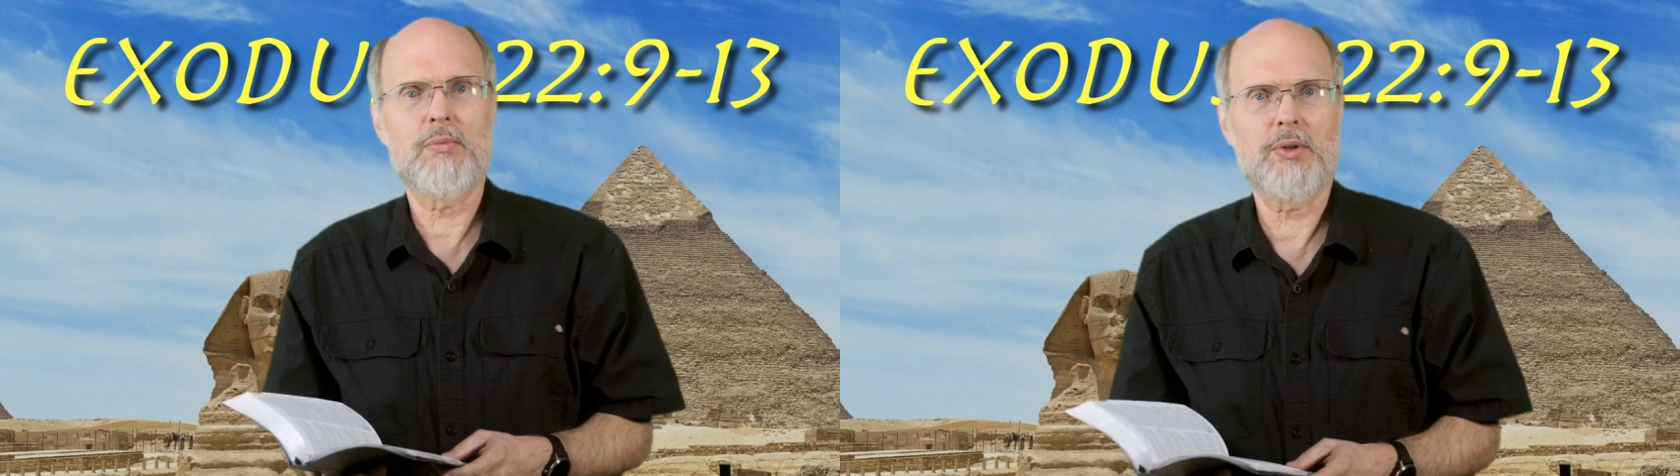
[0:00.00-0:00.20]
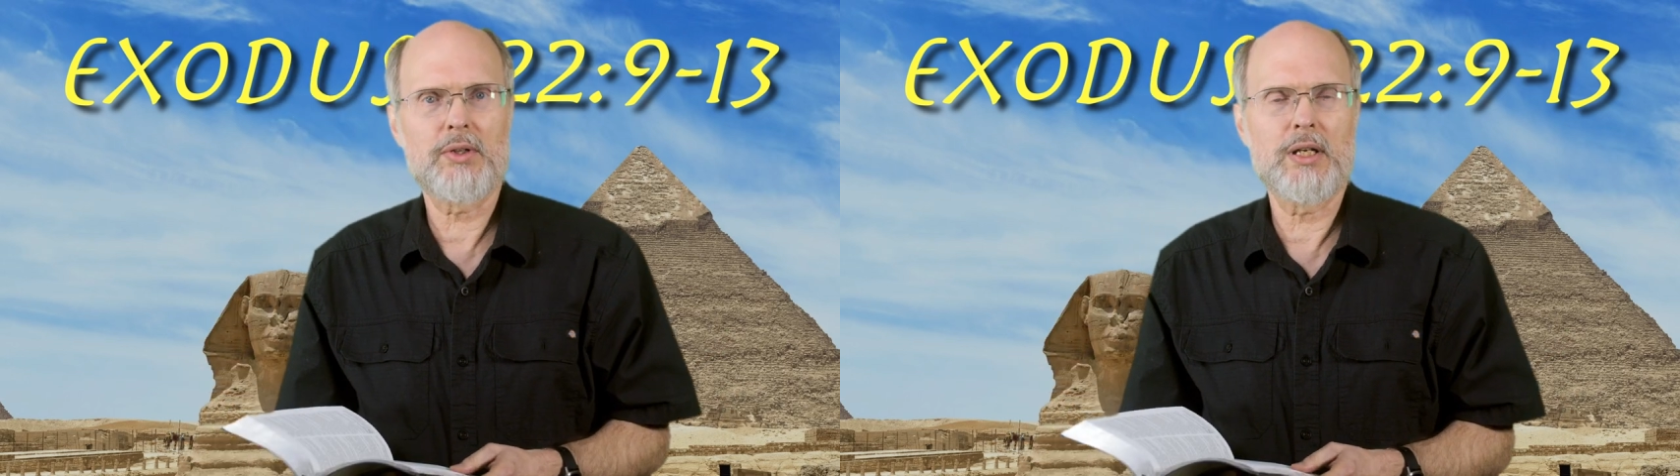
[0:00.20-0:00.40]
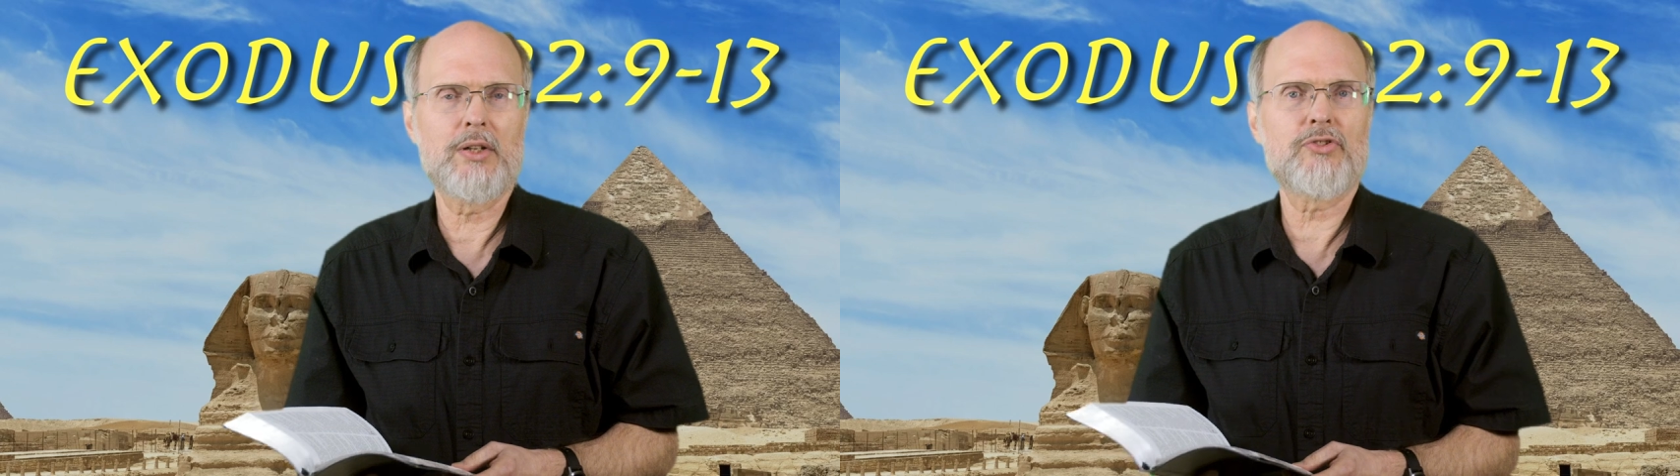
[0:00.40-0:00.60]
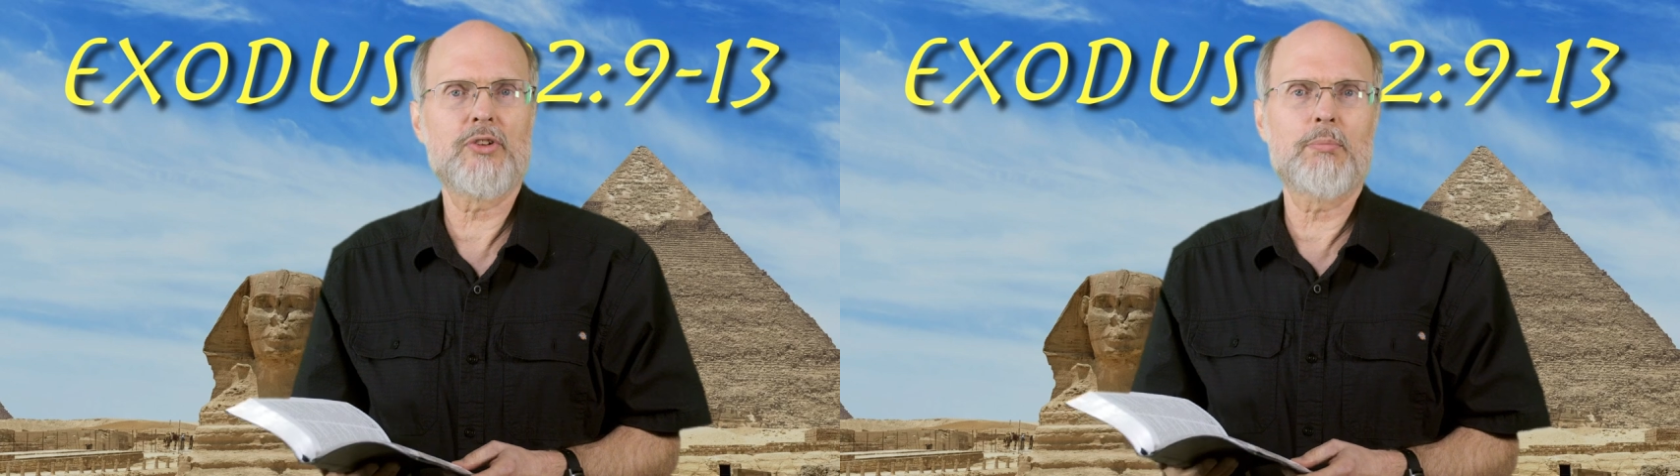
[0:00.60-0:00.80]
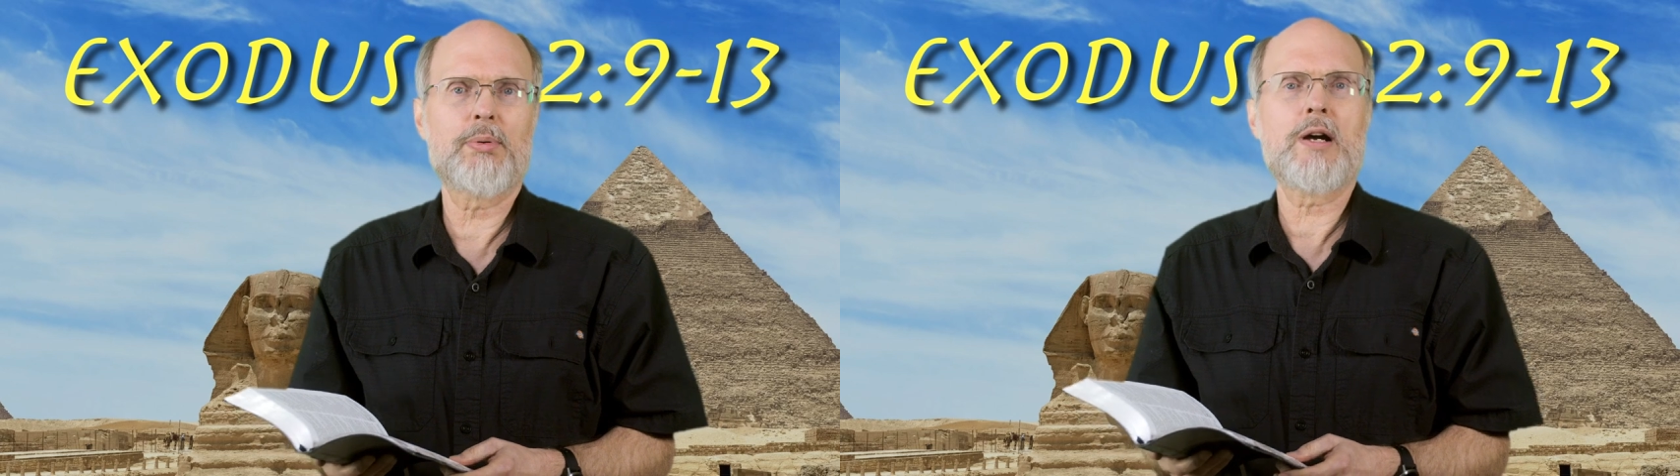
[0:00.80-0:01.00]
we're looking at
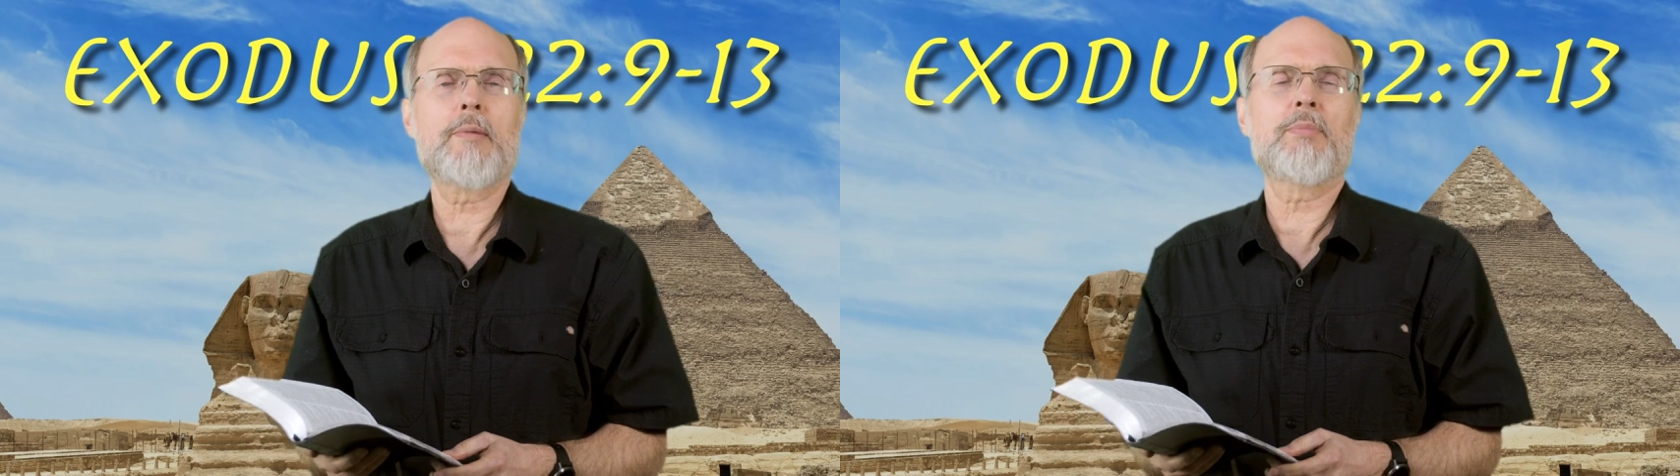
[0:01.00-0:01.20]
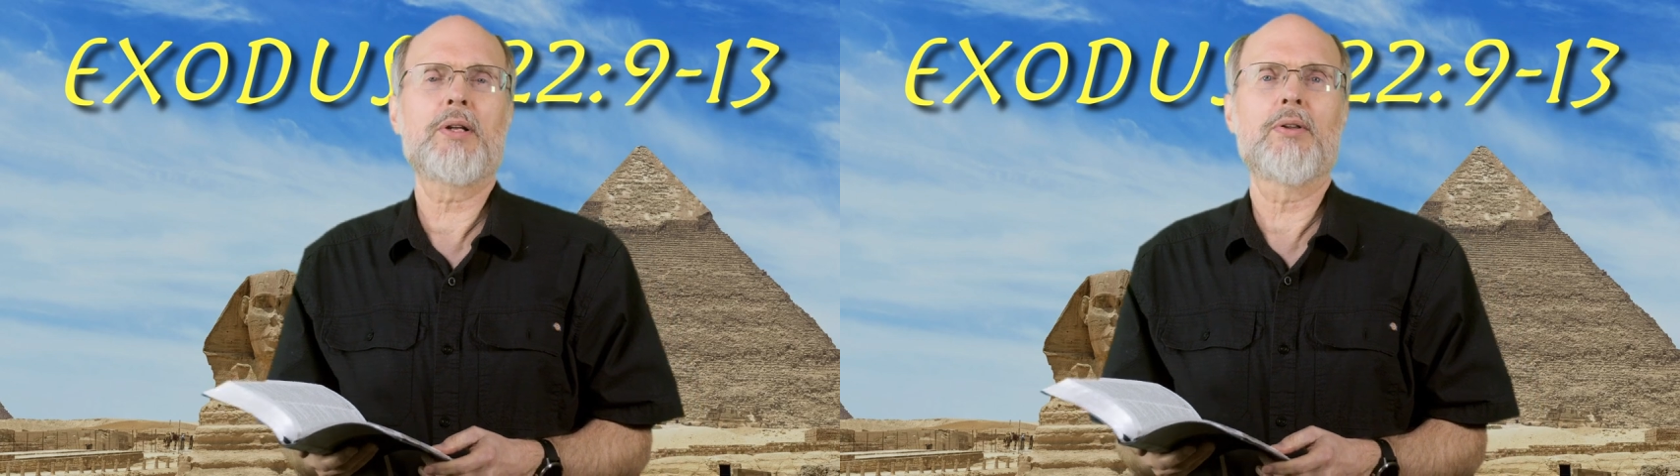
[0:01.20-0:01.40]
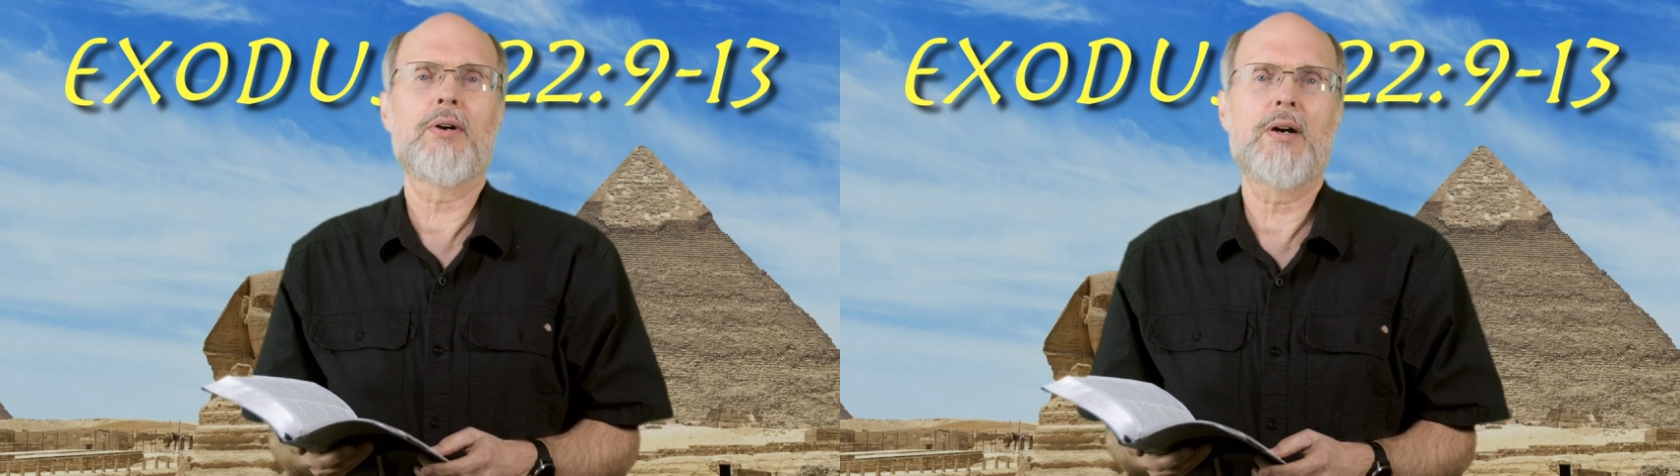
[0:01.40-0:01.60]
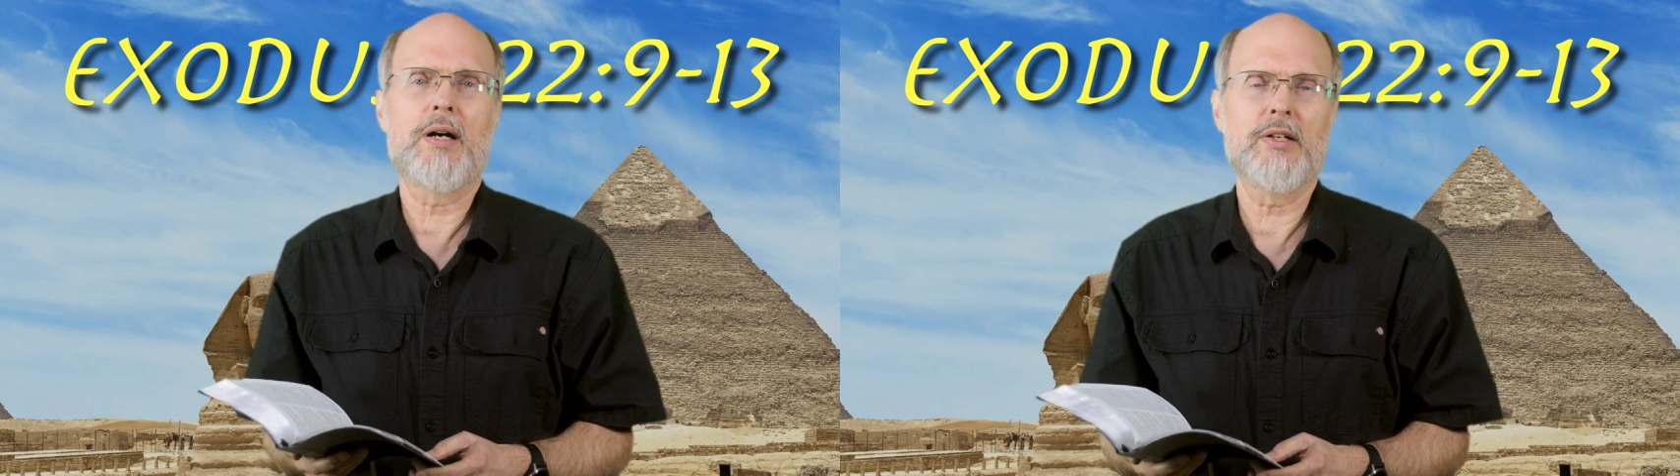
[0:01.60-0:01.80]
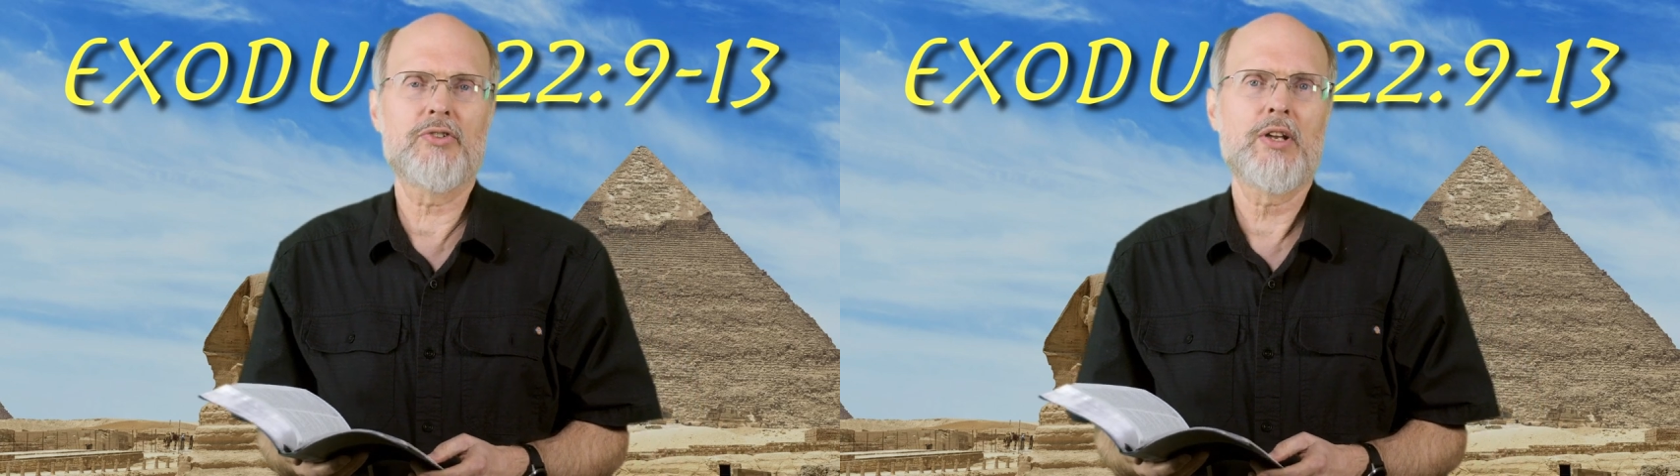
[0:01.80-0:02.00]
some property
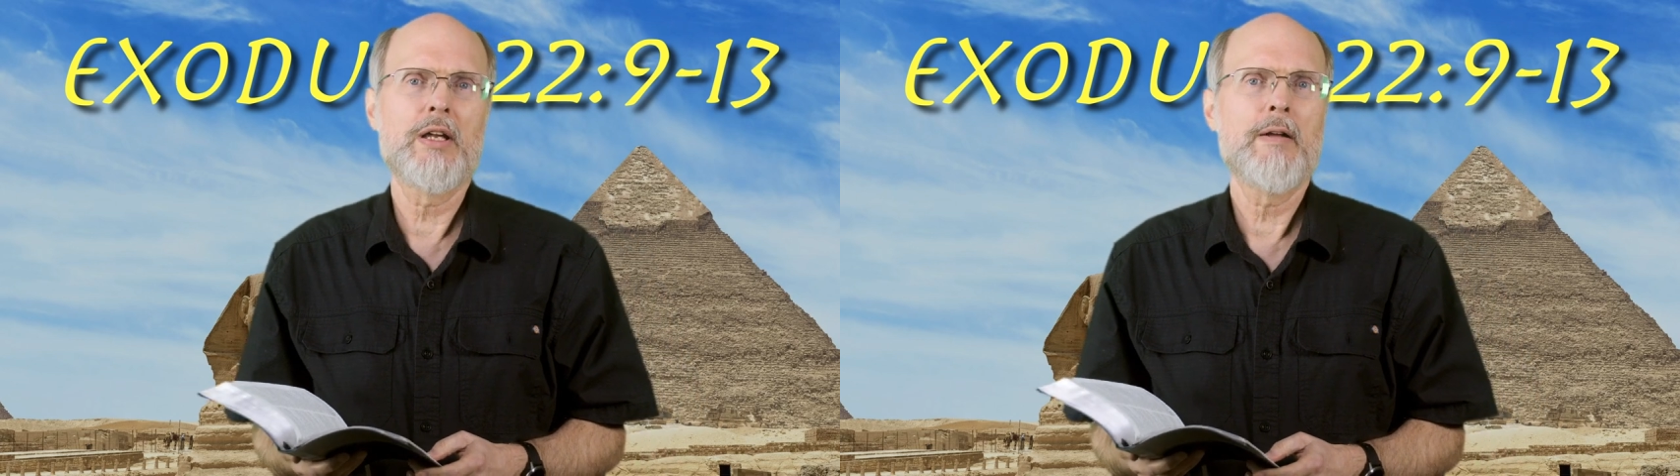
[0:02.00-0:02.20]
laws.